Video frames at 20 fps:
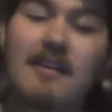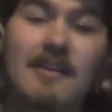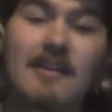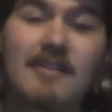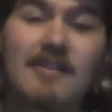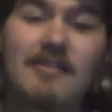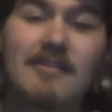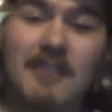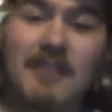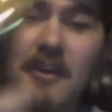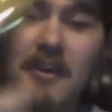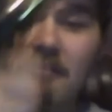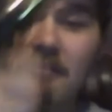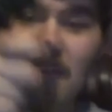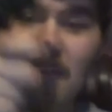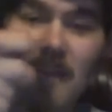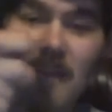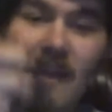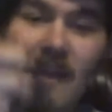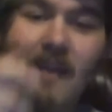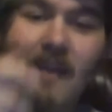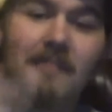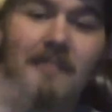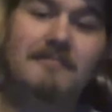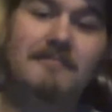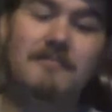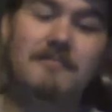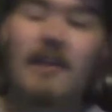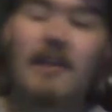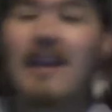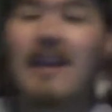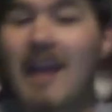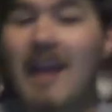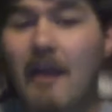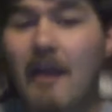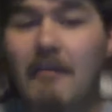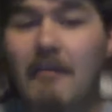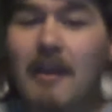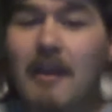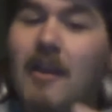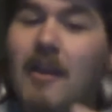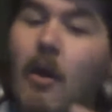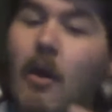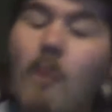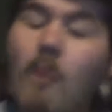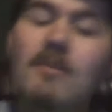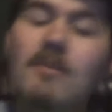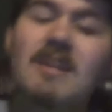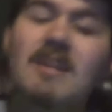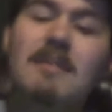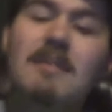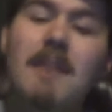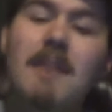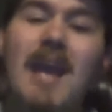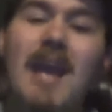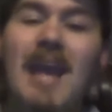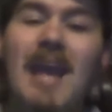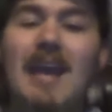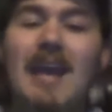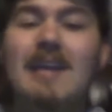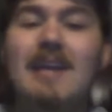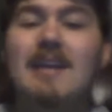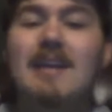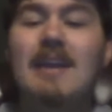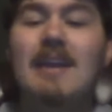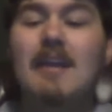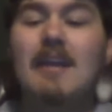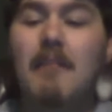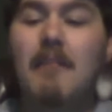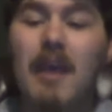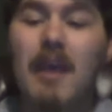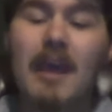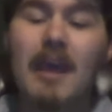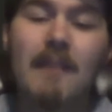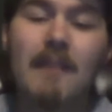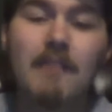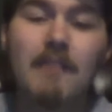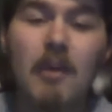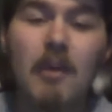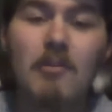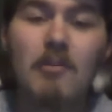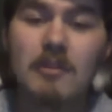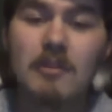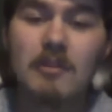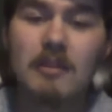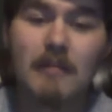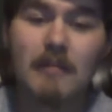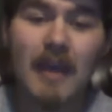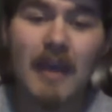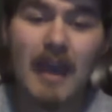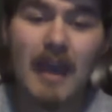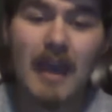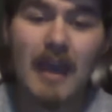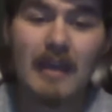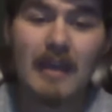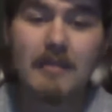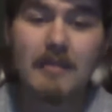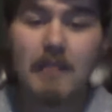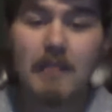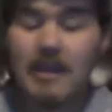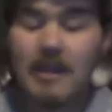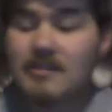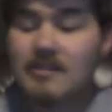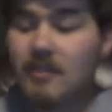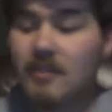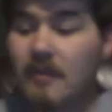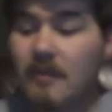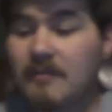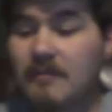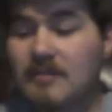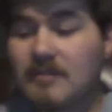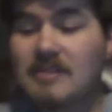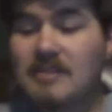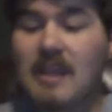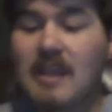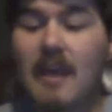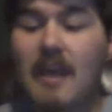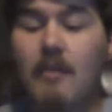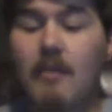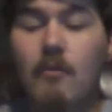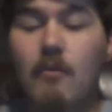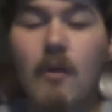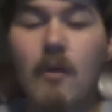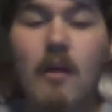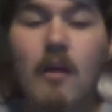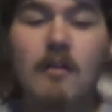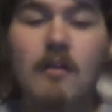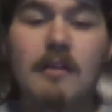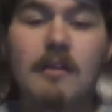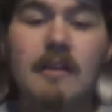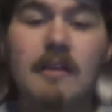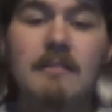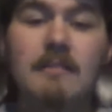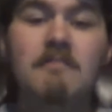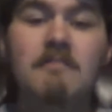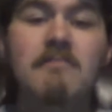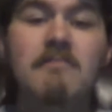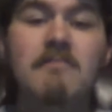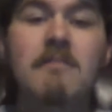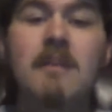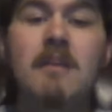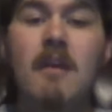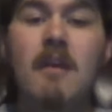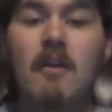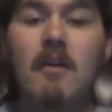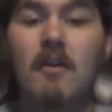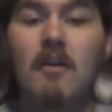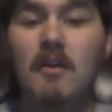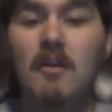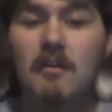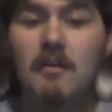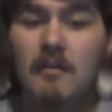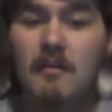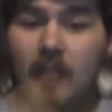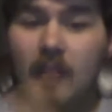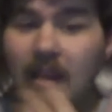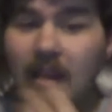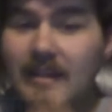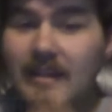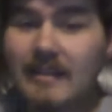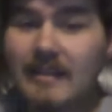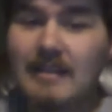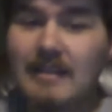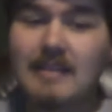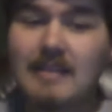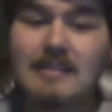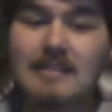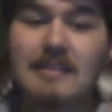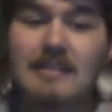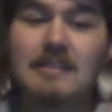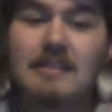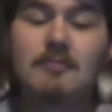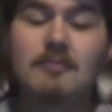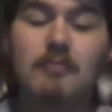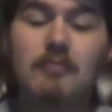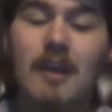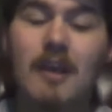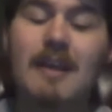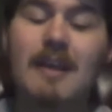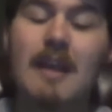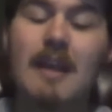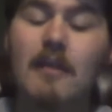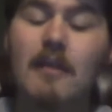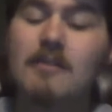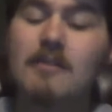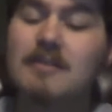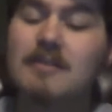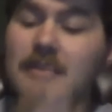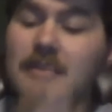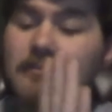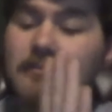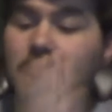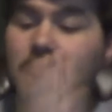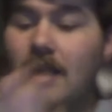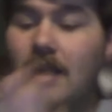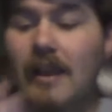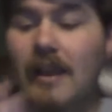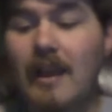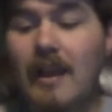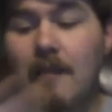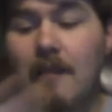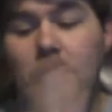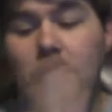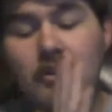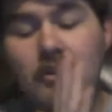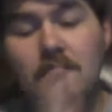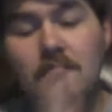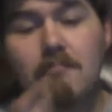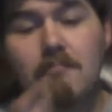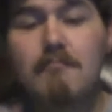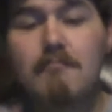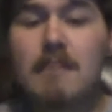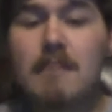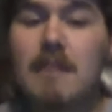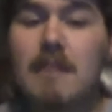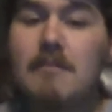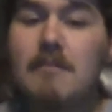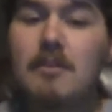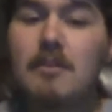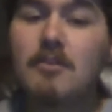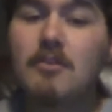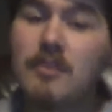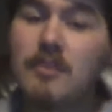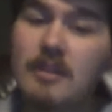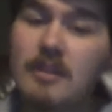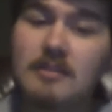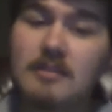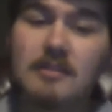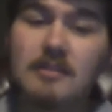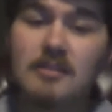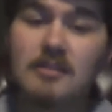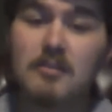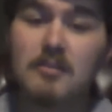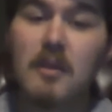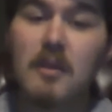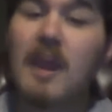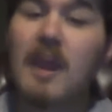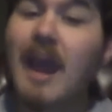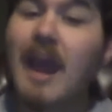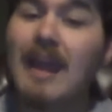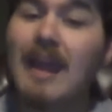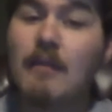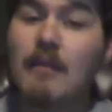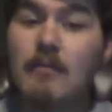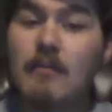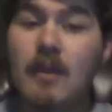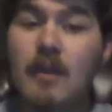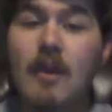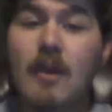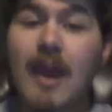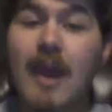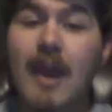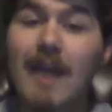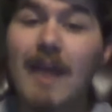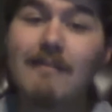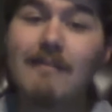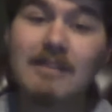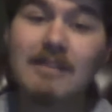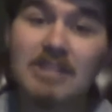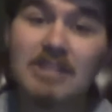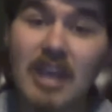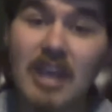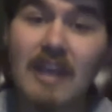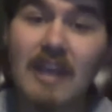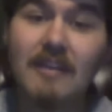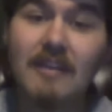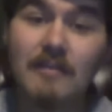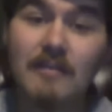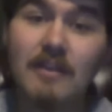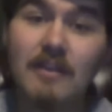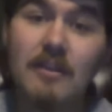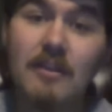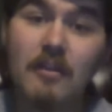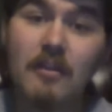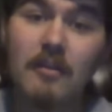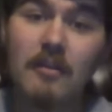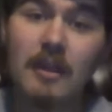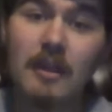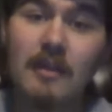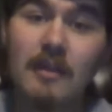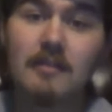So, yeah, right now I'm kind of holding it in my hand, and I might have to hold it in my hand based off the sound quality. Uh, like the distance right now, it seems like I'm a, maybe a good distance away. I don't know, I haven't checked the video yet,